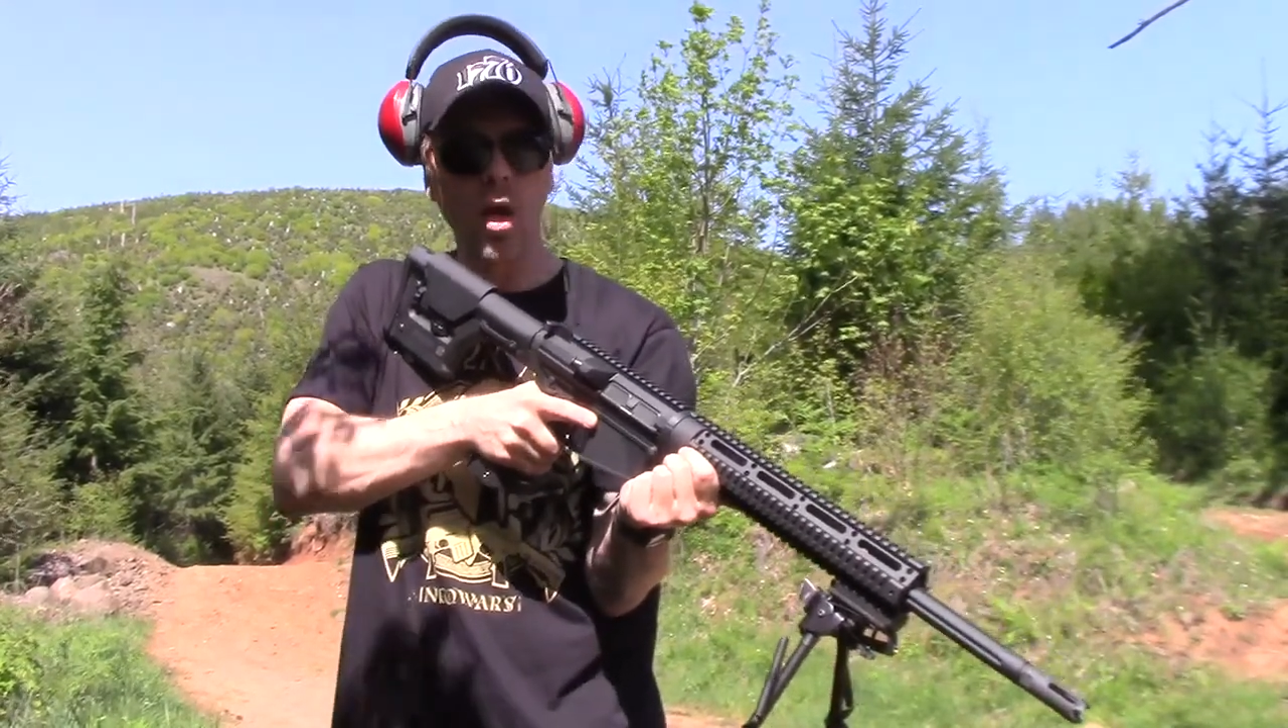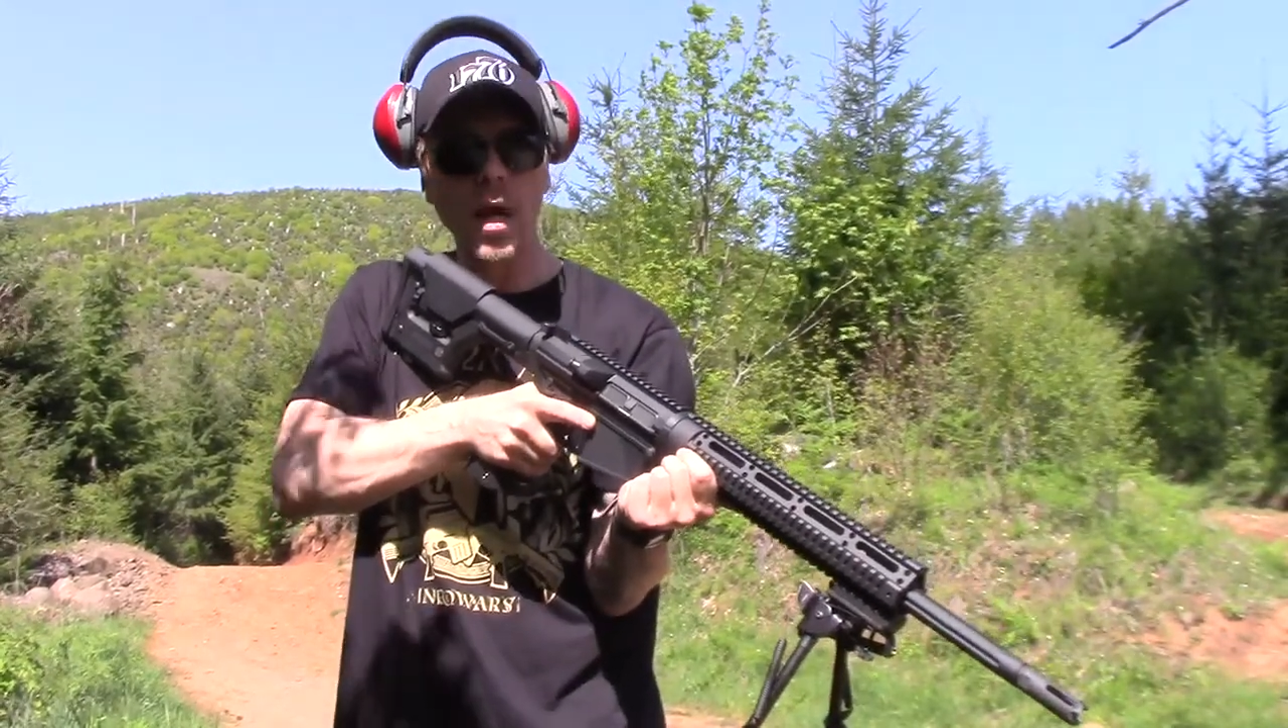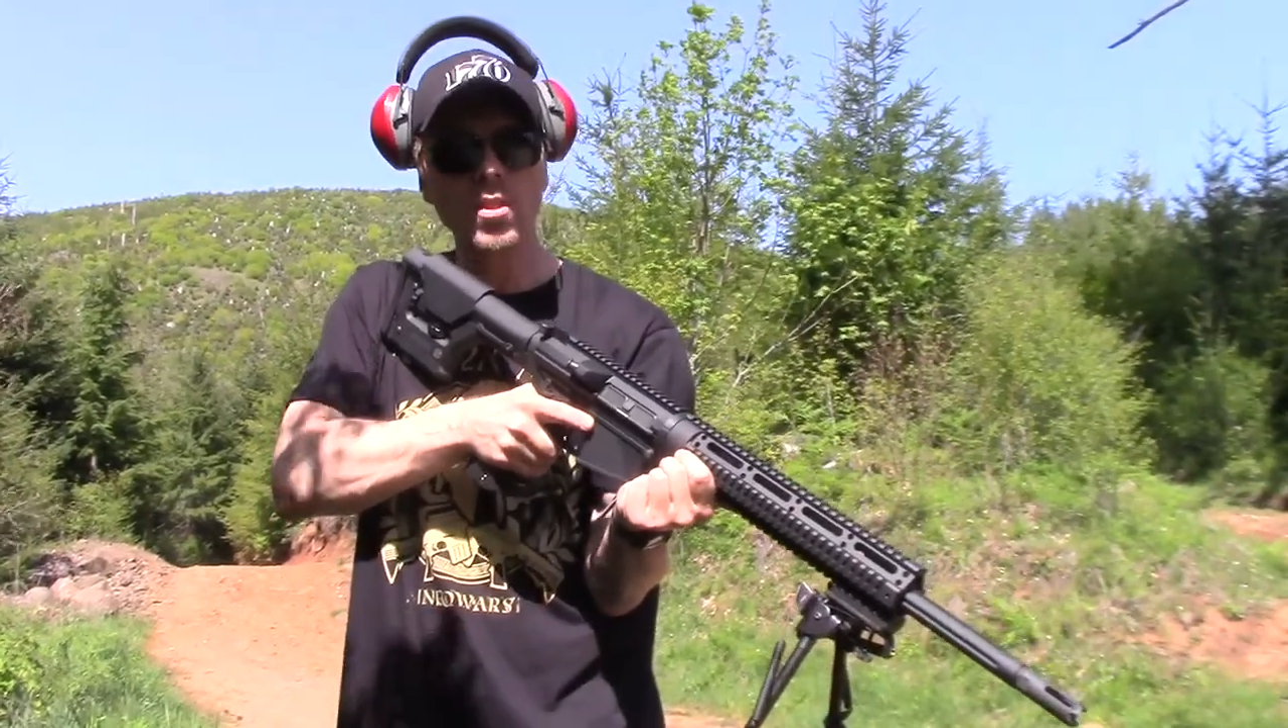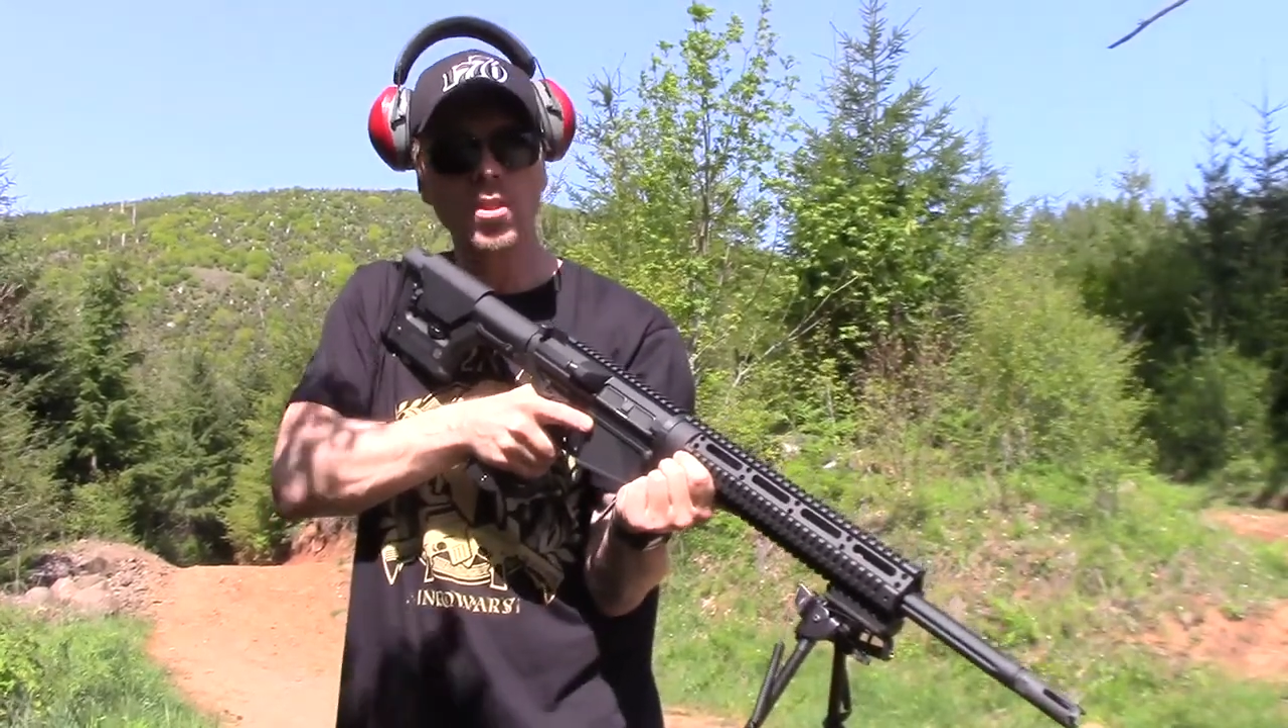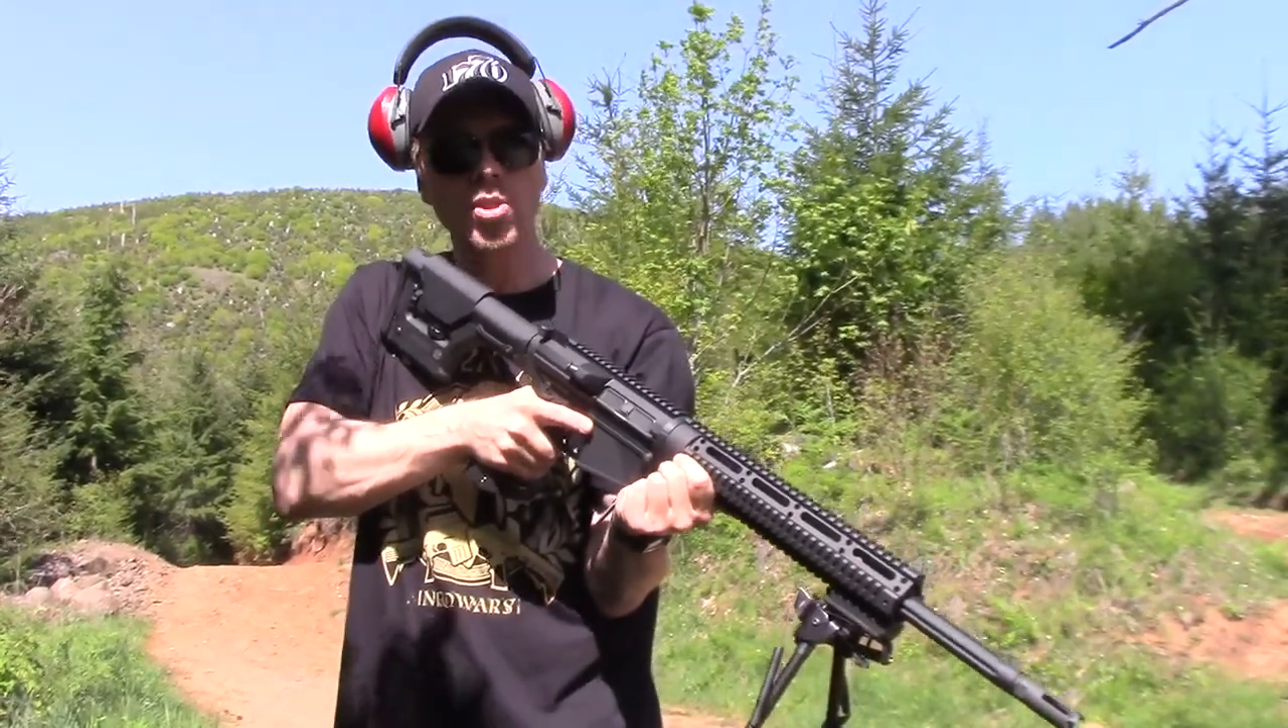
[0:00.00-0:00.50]

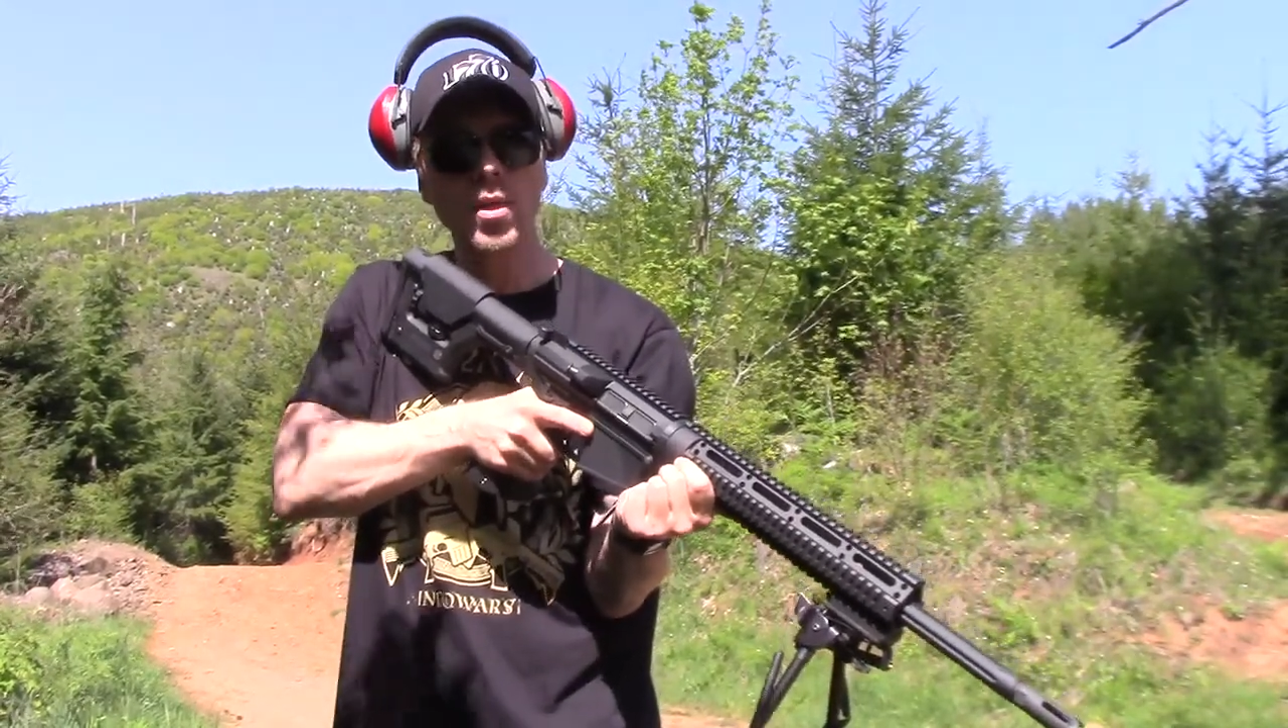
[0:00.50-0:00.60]
hostage